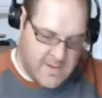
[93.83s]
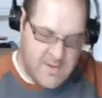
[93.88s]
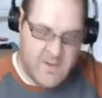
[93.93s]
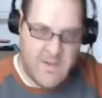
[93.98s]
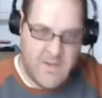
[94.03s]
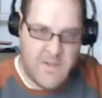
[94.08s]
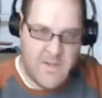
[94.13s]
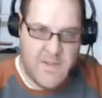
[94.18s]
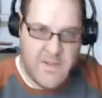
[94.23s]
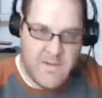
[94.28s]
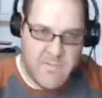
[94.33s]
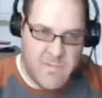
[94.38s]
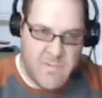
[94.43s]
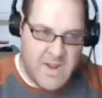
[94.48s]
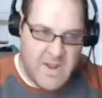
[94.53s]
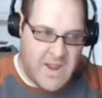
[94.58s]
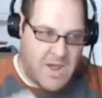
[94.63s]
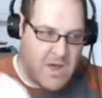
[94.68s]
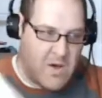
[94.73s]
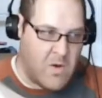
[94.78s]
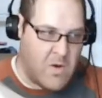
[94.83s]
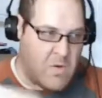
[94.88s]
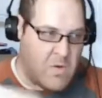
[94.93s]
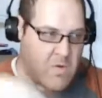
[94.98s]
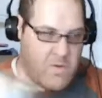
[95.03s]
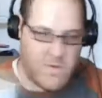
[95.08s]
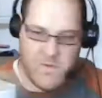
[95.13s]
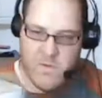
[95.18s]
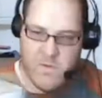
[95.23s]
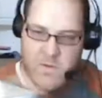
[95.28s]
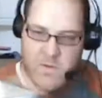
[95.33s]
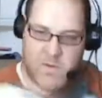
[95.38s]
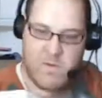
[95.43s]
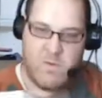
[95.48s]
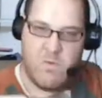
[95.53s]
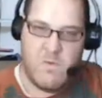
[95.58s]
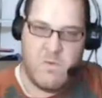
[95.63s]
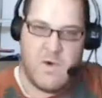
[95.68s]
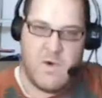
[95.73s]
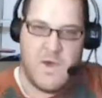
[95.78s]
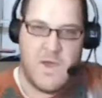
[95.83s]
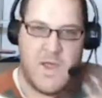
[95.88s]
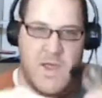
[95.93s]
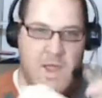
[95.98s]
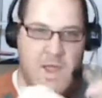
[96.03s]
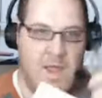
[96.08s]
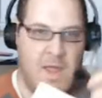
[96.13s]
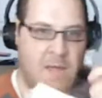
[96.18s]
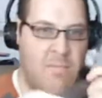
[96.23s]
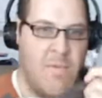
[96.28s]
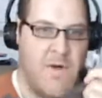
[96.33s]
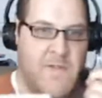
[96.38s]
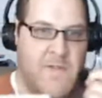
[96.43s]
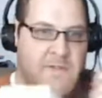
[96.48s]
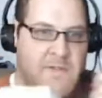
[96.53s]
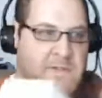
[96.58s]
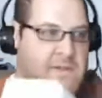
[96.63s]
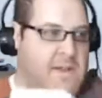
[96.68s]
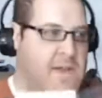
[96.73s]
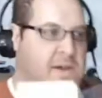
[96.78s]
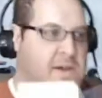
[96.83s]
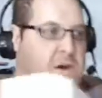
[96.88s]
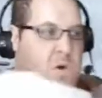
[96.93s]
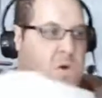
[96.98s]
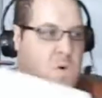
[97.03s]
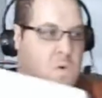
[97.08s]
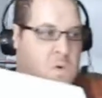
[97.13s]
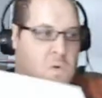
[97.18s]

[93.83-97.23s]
that's been out, 8 months now?